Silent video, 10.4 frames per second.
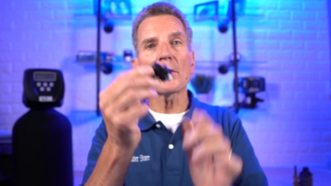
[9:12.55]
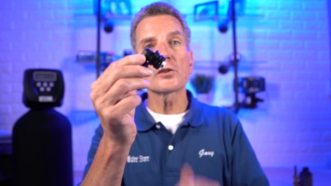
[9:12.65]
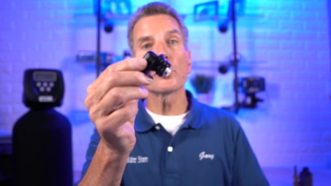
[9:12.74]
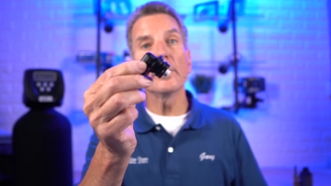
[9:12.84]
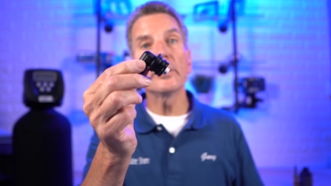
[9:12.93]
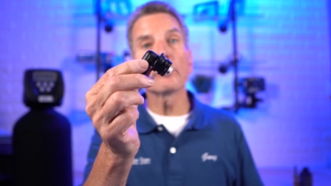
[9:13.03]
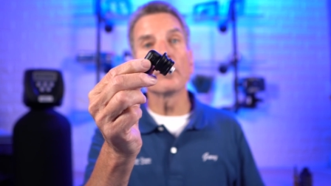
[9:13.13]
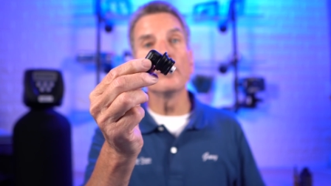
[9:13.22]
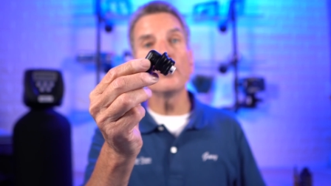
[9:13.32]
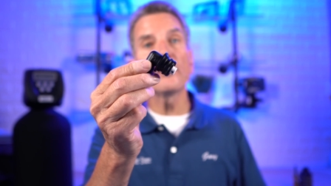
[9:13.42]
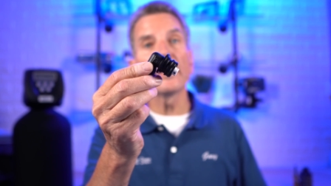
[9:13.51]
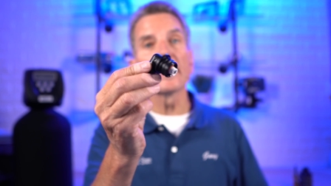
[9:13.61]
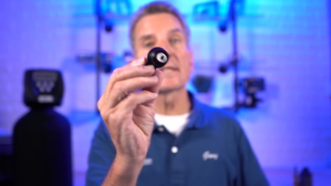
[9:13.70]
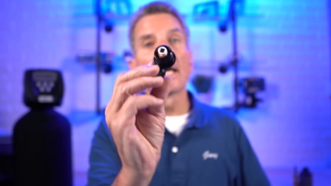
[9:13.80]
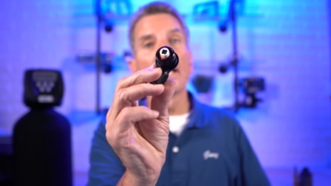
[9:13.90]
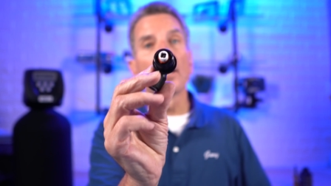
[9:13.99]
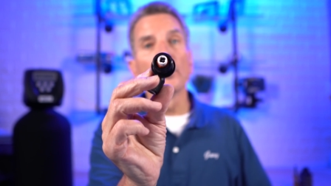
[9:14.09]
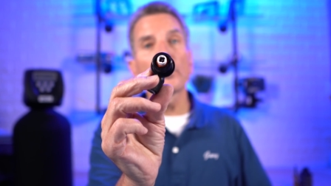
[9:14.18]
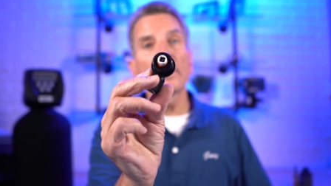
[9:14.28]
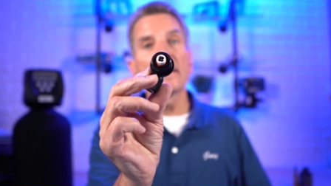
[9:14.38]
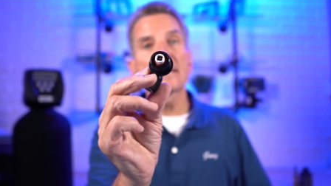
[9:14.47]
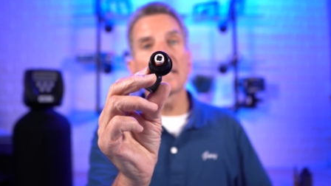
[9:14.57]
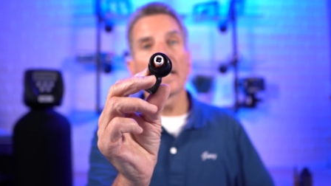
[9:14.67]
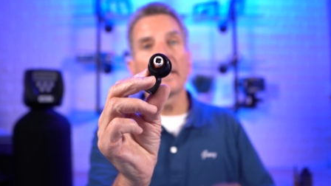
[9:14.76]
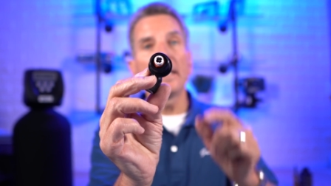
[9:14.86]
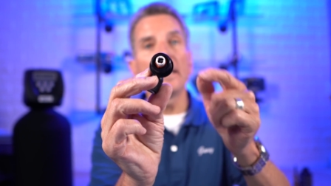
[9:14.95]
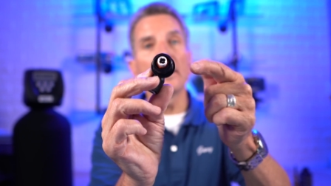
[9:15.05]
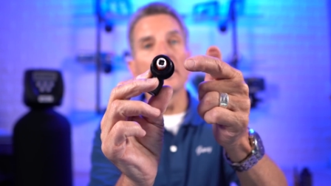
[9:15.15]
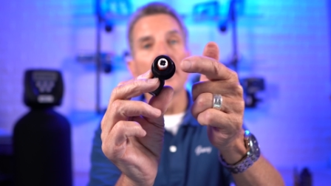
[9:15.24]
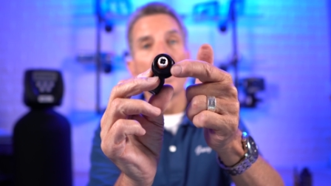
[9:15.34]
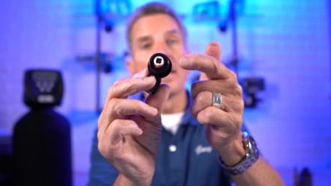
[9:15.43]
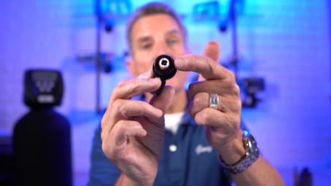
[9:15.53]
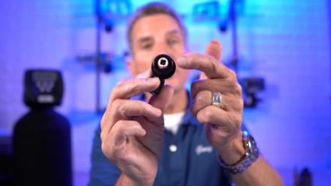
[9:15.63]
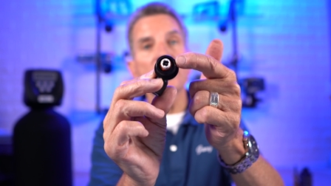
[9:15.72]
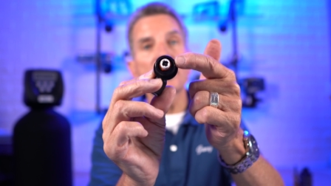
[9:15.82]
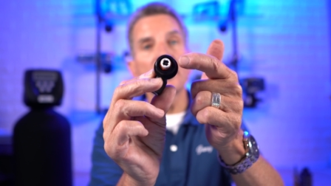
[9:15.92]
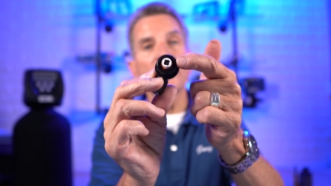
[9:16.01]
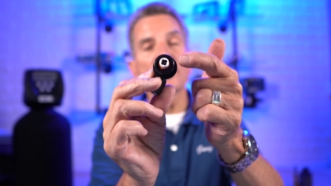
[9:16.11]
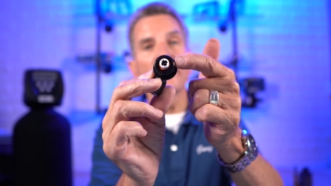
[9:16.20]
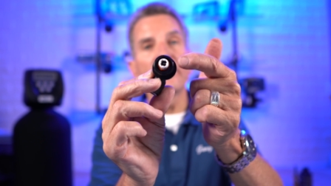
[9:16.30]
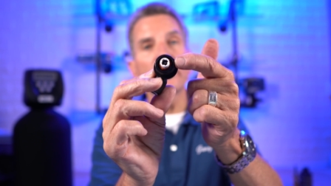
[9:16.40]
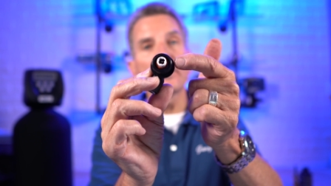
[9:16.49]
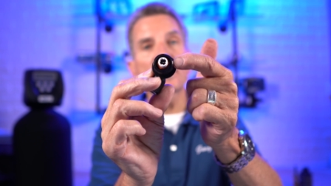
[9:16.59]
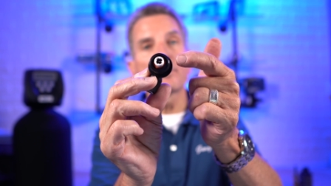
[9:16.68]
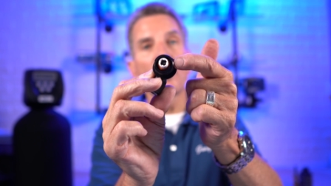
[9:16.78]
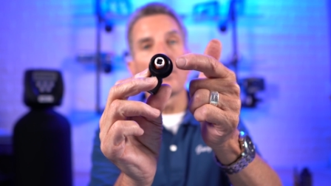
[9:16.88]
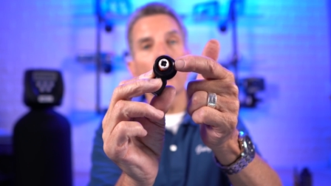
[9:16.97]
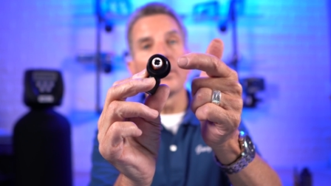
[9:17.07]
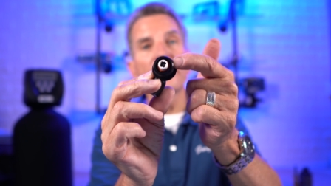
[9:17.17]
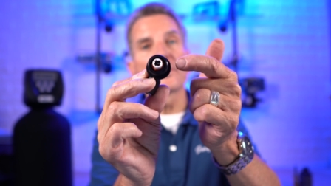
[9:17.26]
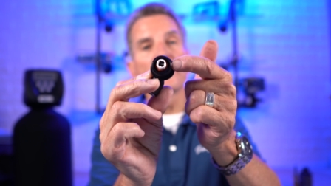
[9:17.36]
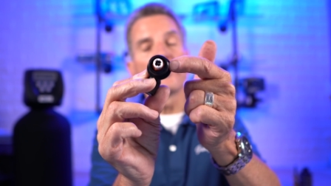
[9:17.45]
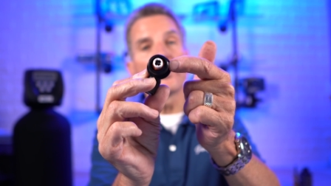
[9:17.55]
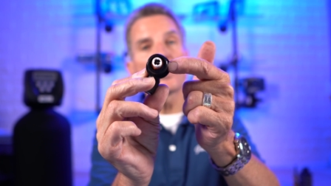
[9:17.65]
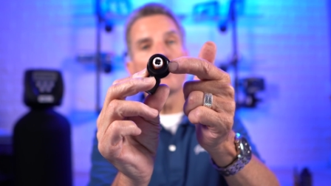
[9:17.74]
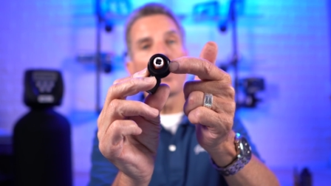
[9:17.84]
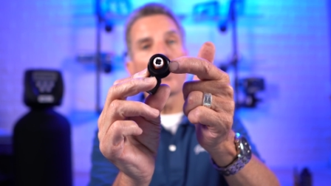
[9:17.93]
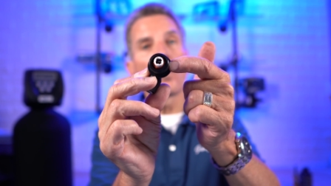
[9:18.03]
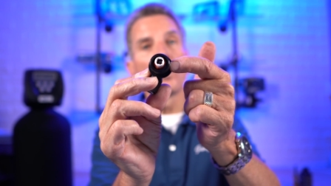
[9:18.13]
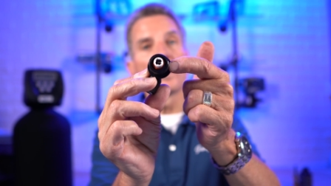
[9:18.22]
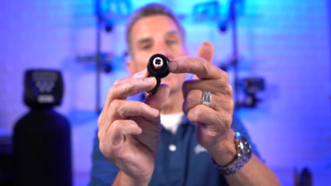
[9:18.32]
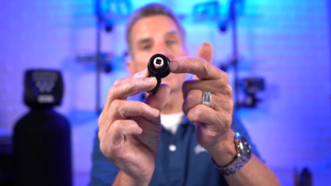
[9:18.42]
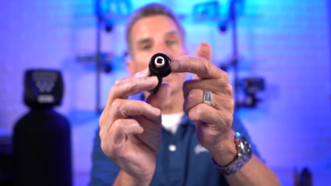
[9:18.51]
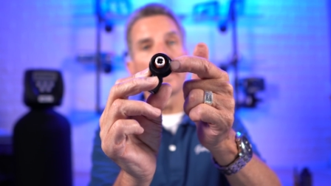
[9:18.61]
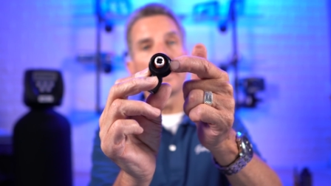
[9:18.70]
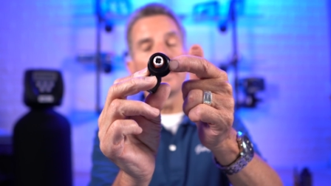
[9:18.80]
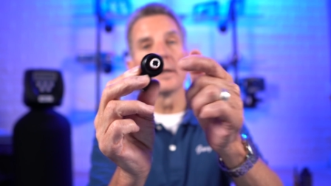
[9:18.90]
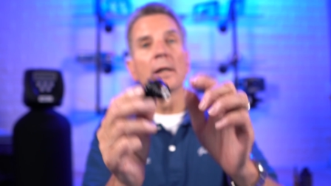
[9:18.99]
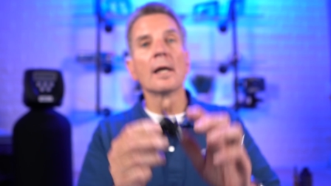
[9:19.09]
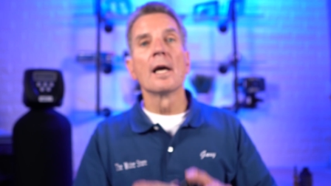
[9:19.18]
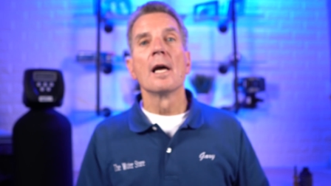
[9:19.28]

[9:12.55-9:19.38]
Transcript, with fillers: So when you remove this, look inside here. So you can see there's a very small orifice, a very small hole inside here.